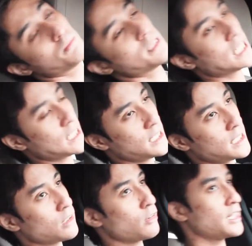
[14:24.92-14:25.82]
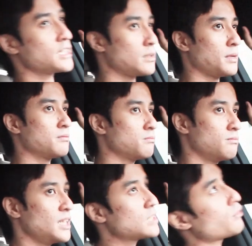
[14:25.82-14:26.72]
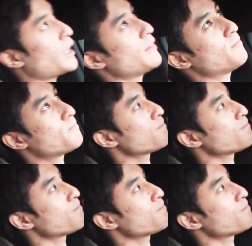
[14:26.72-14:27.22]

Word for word: but sadly they don't extend, but it's fine